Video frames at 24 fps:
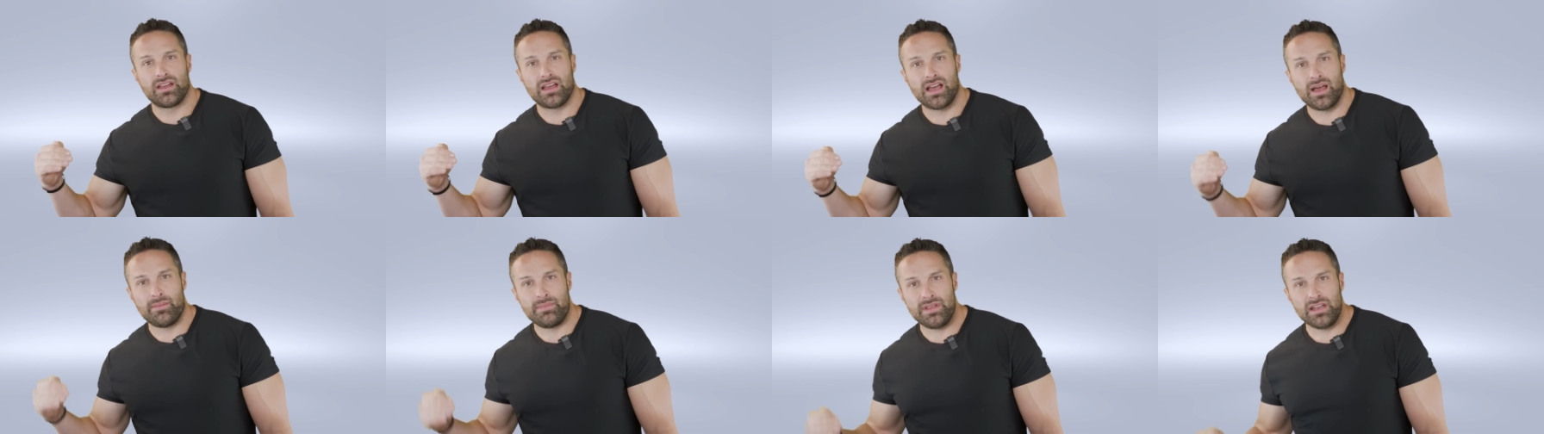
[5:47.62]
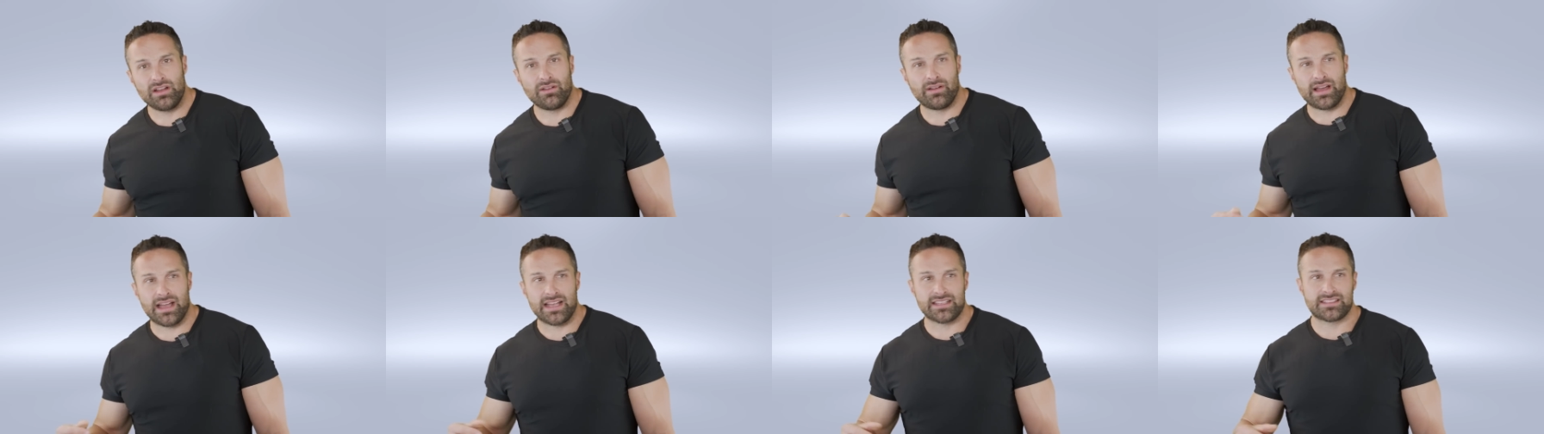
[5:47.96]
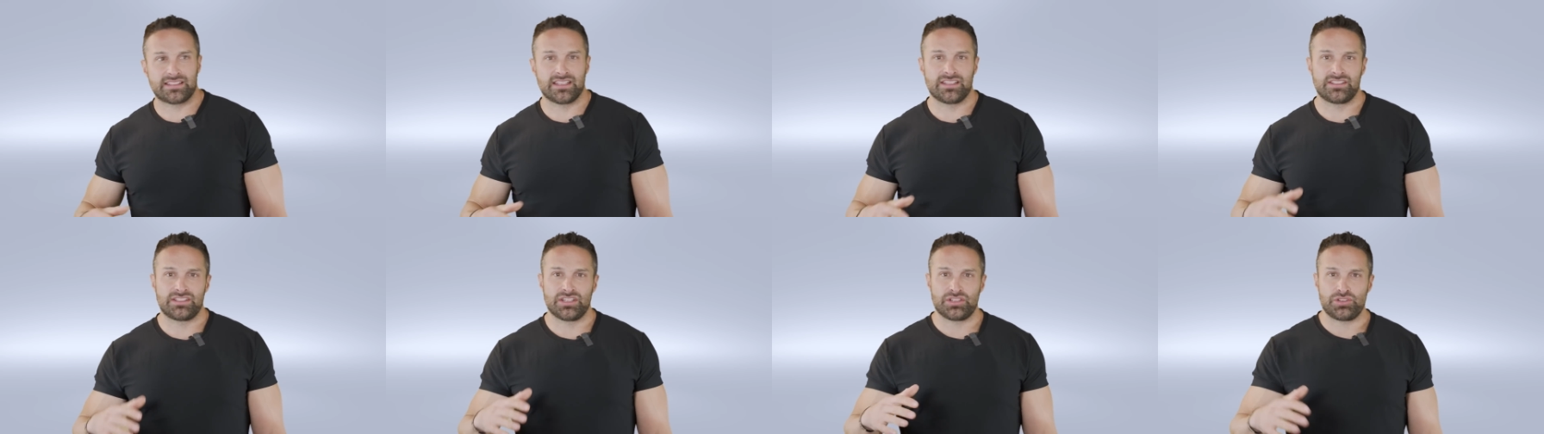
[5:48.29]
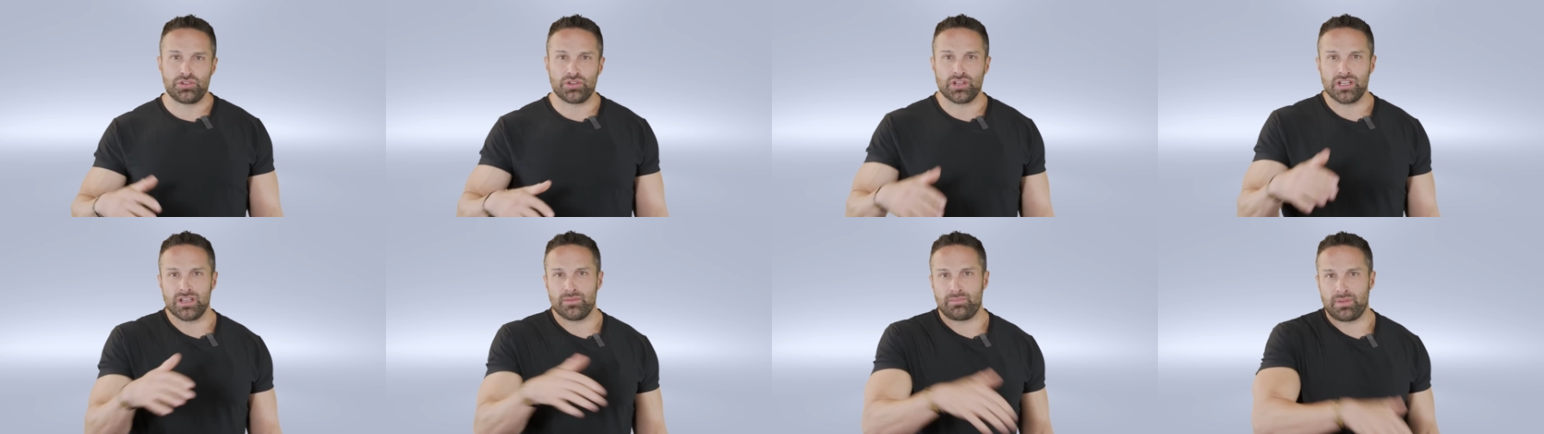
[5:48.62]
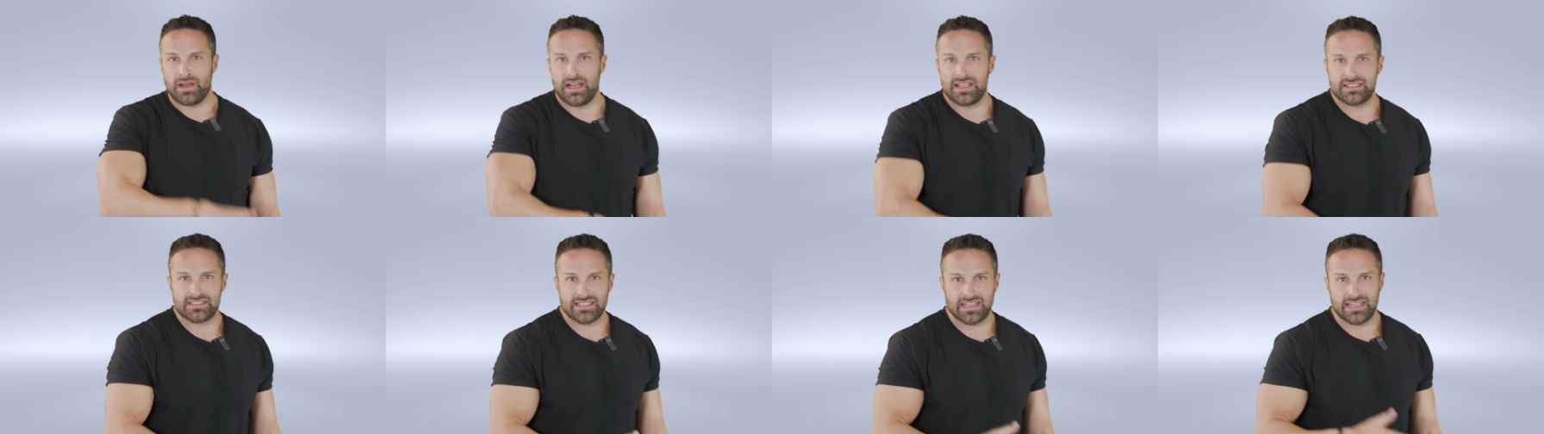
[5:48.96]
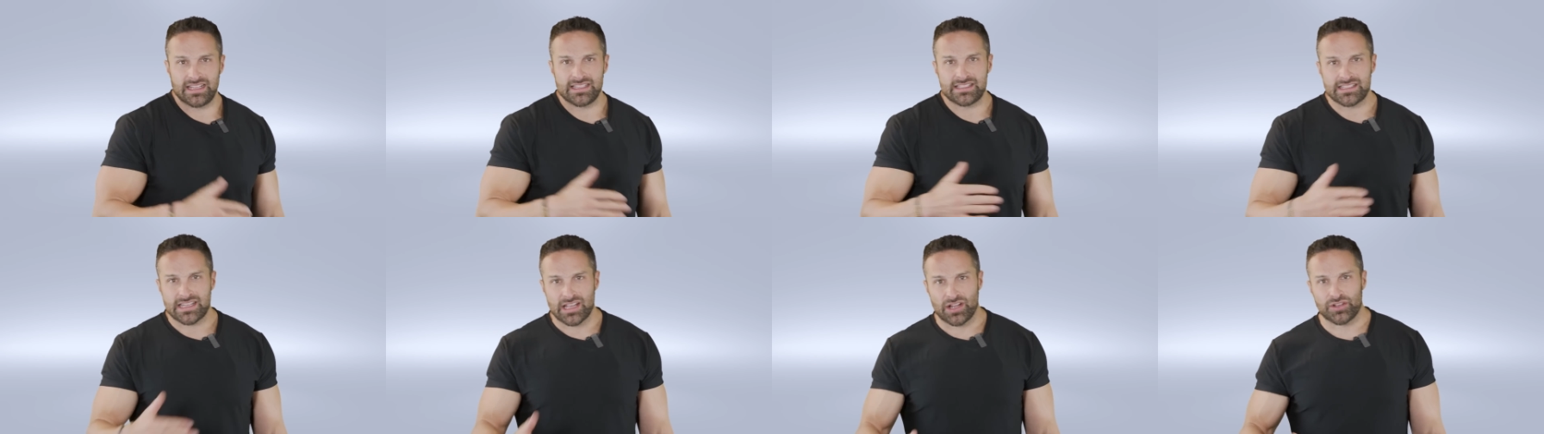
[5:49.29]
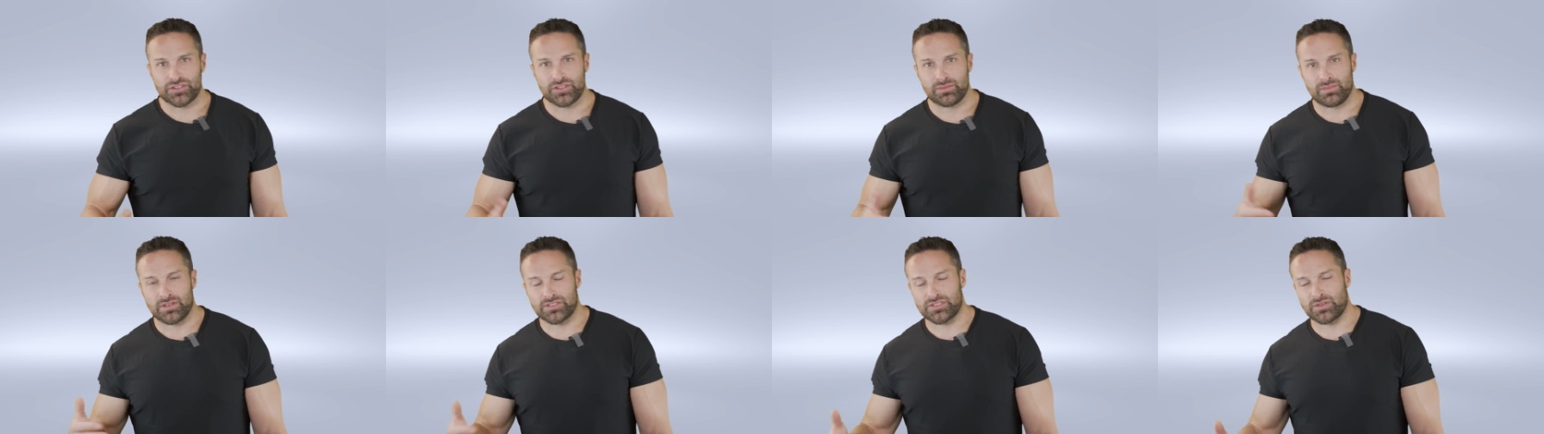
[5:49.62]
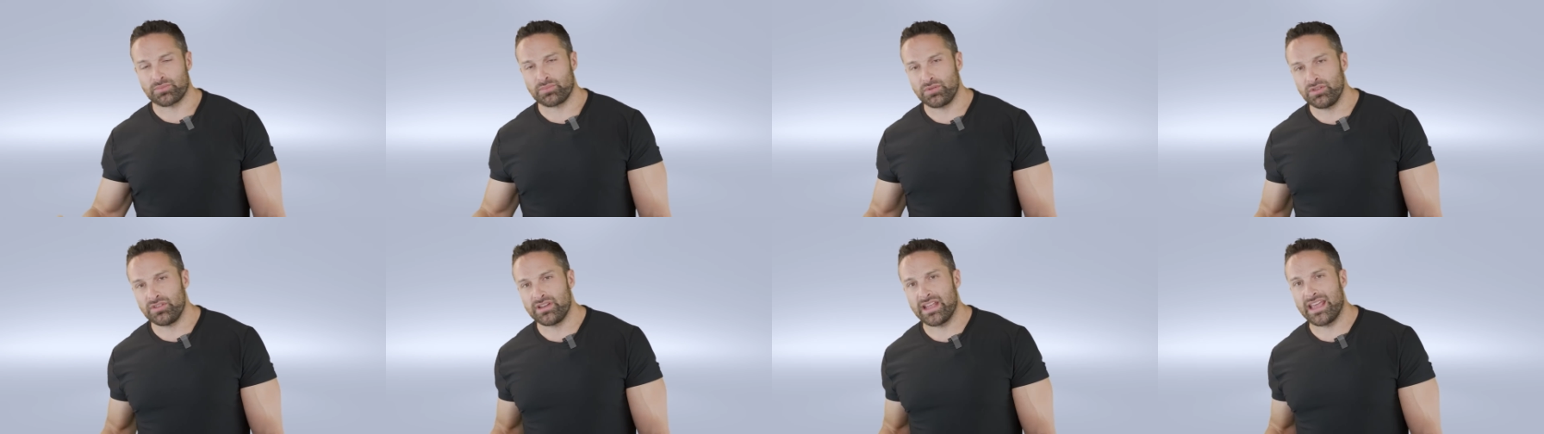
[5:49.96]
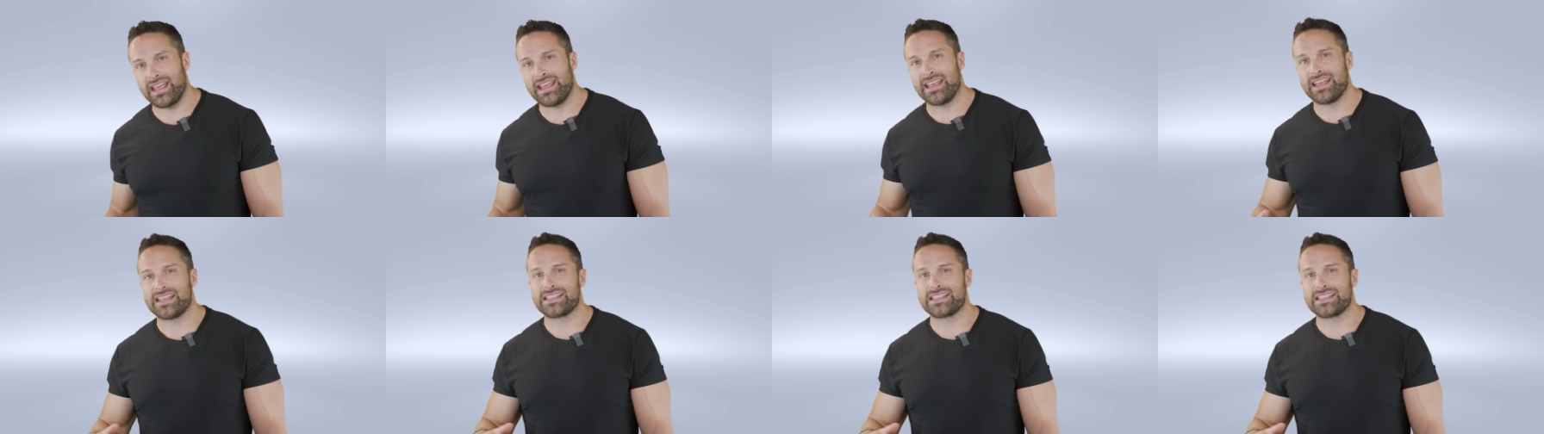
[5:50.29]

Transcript: amino acids that you can deposit in skeletal muscle per day